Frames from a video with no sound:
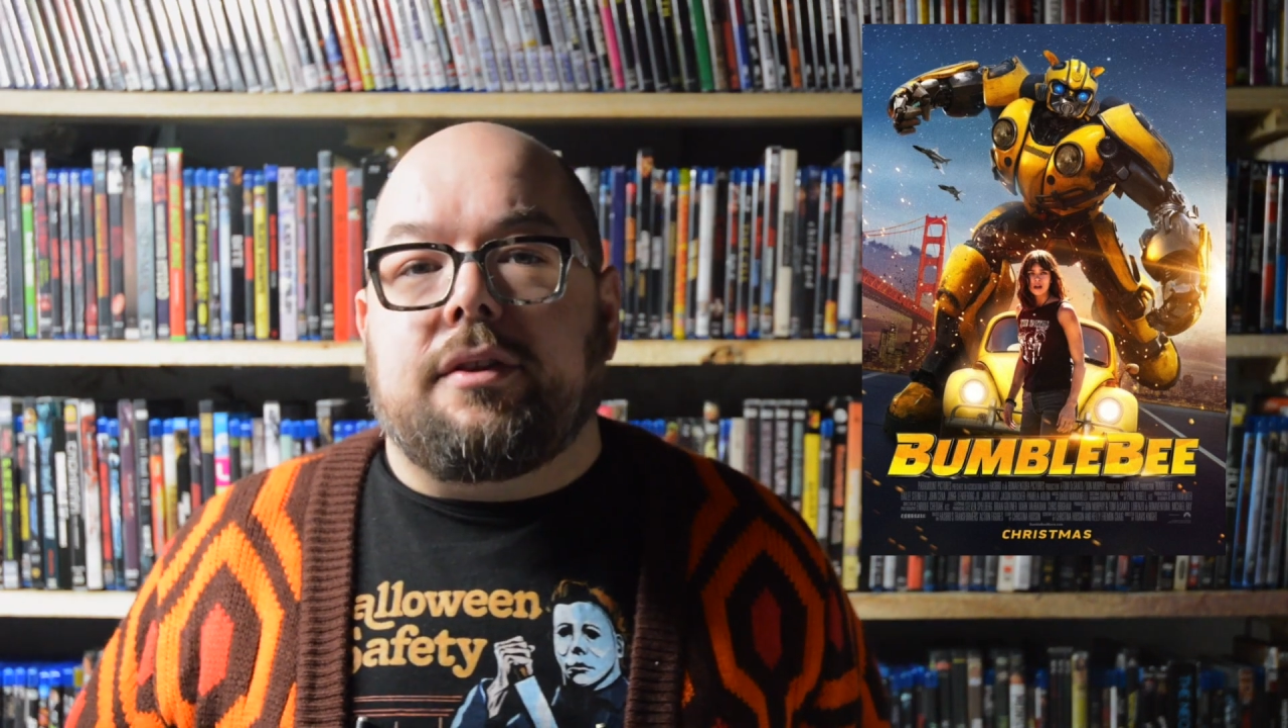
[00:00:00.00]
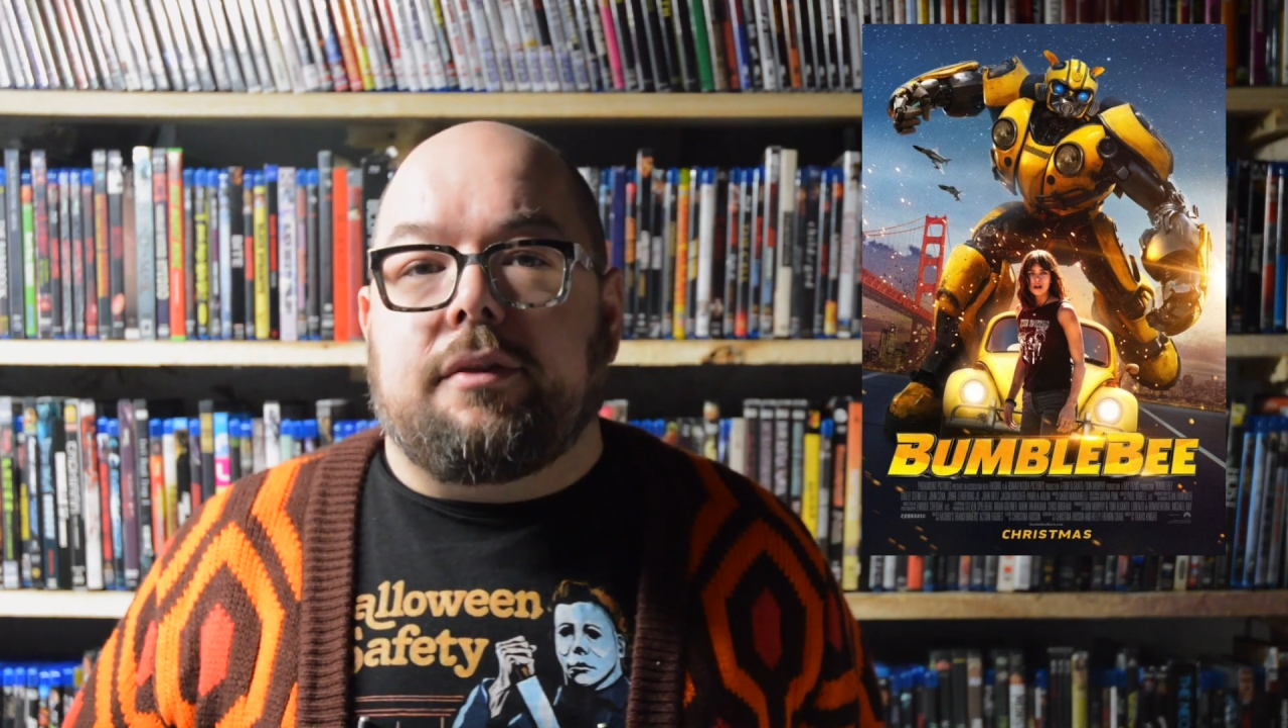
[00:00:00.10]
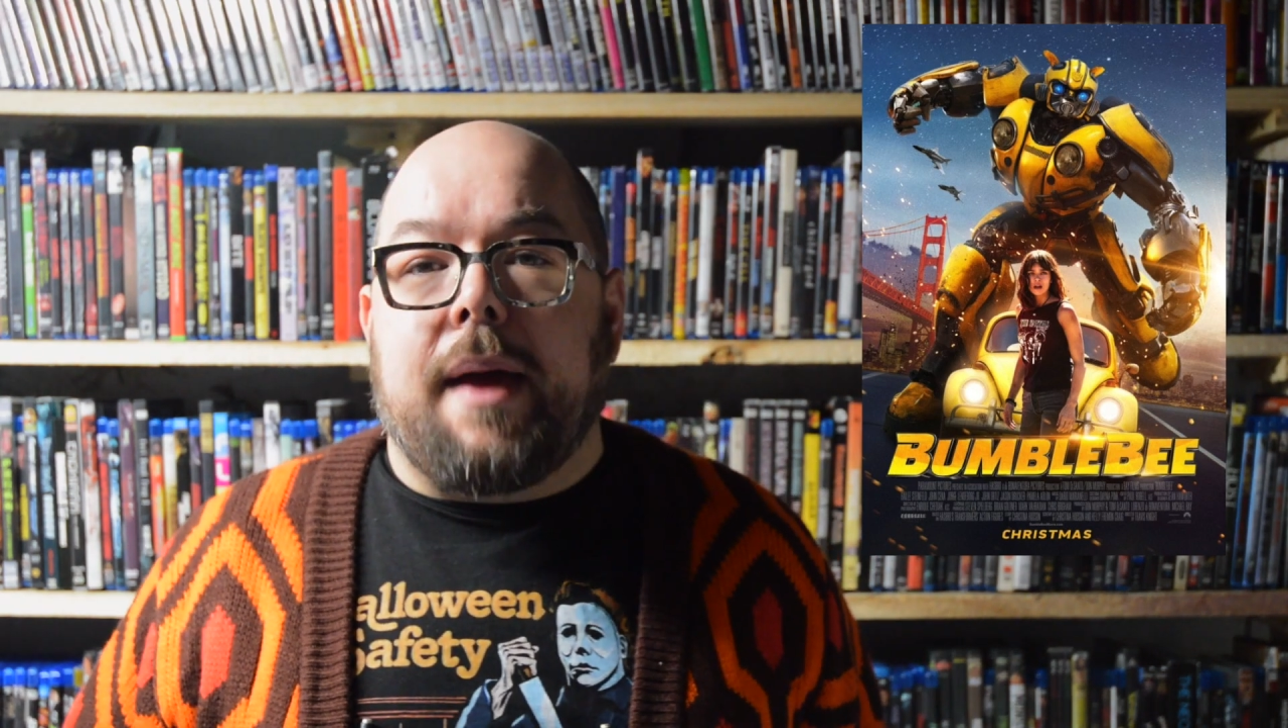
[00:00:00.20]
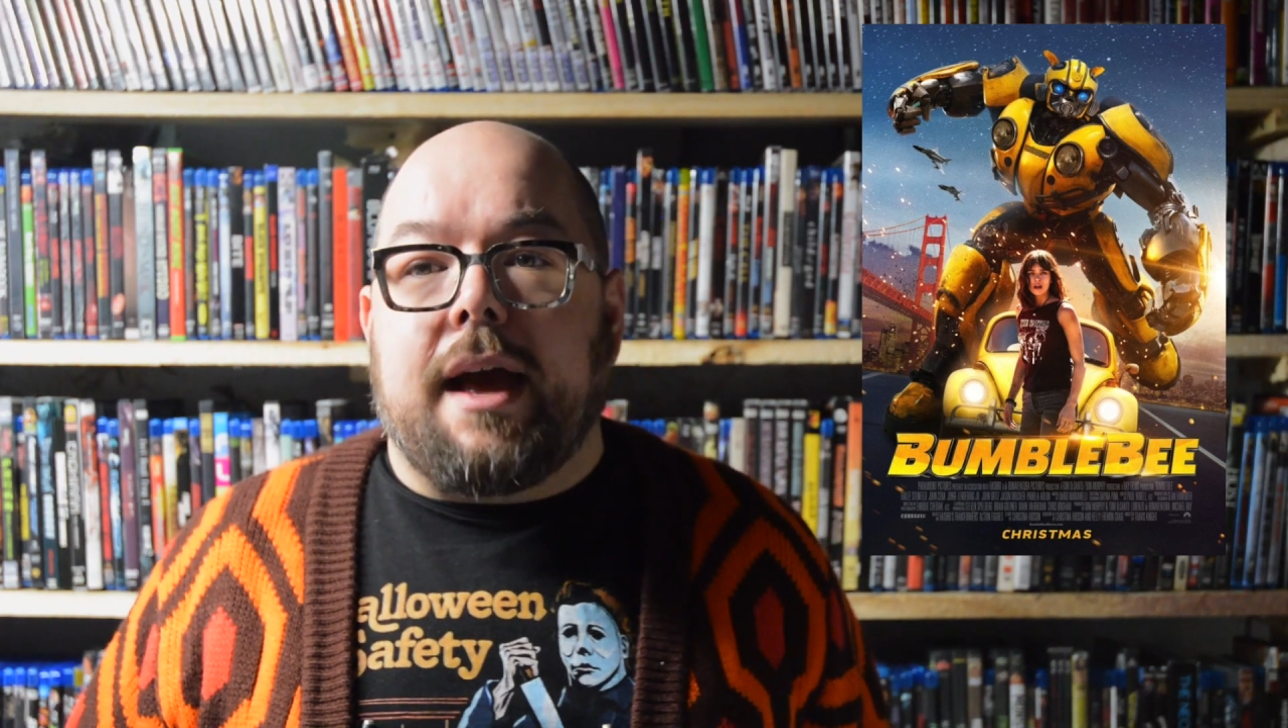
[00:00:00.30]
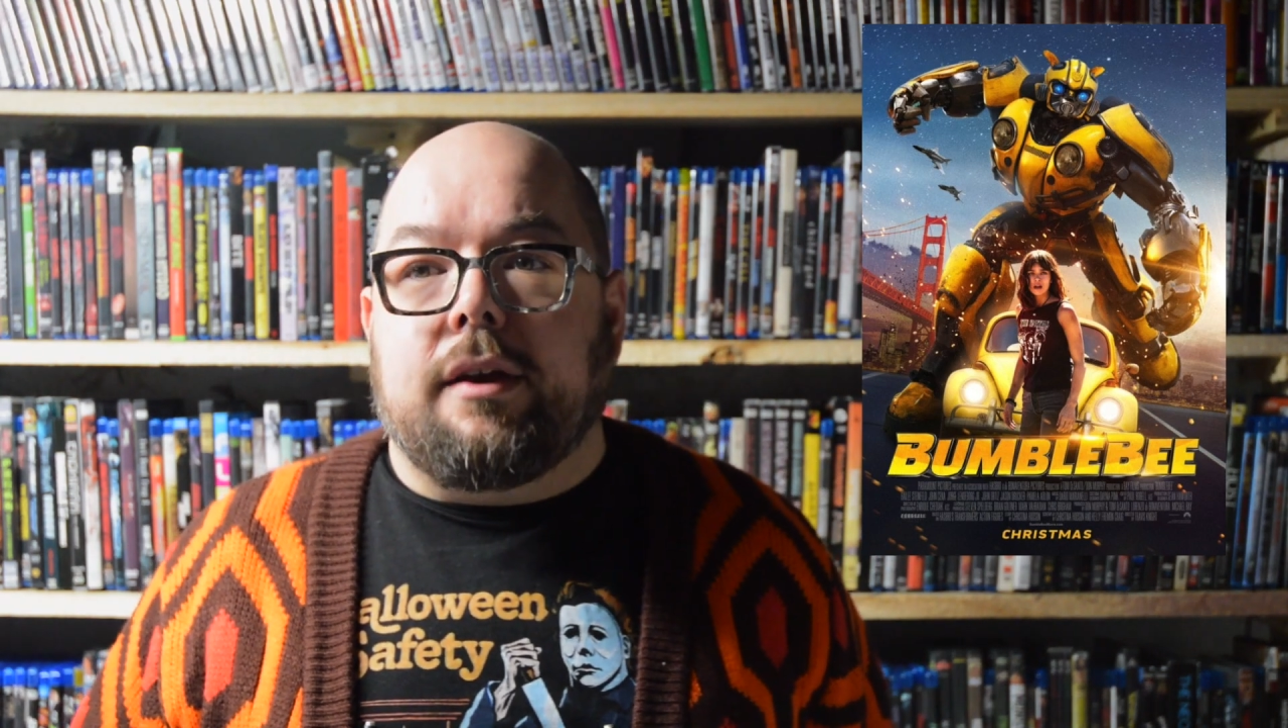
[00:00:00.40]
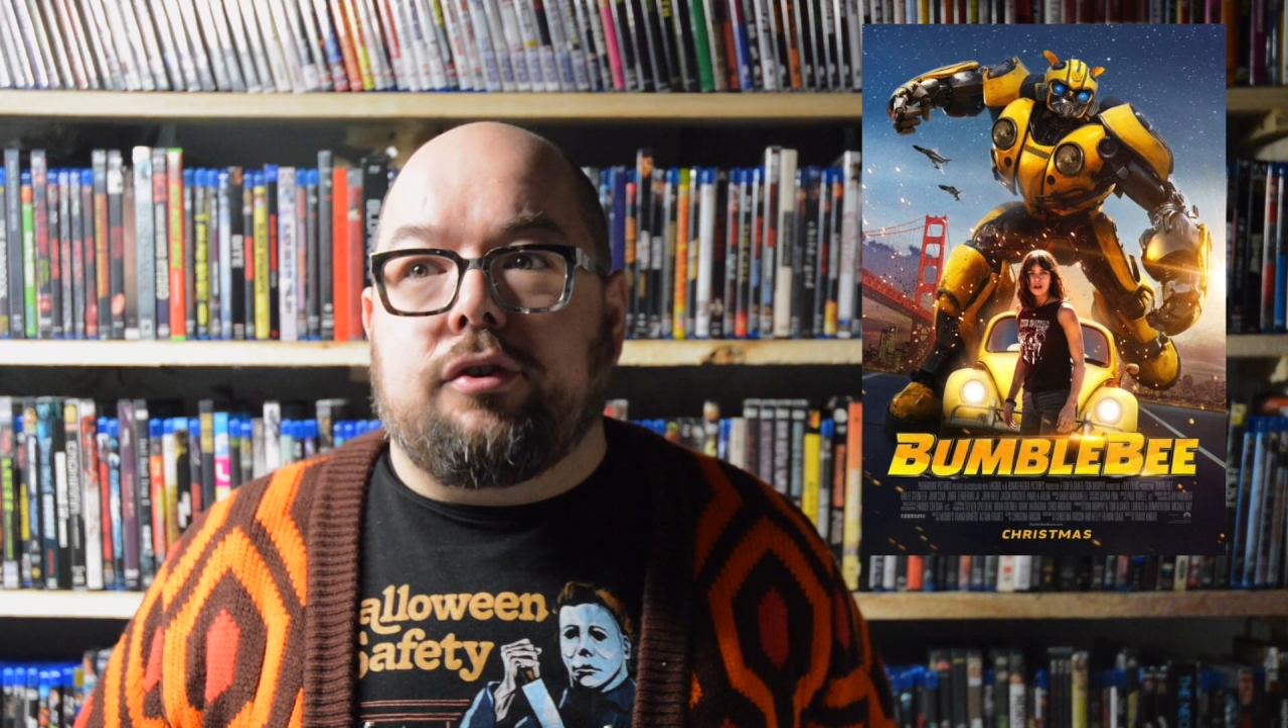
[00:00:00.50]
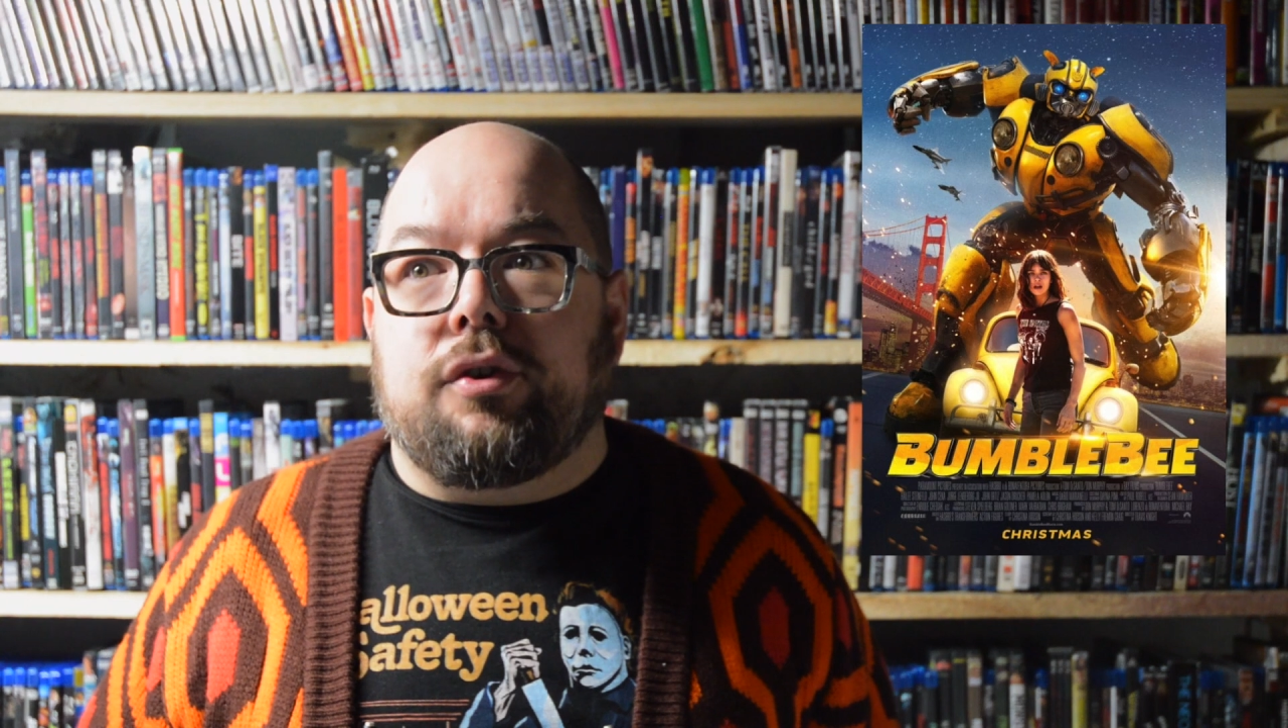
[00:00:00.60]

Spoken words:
this package.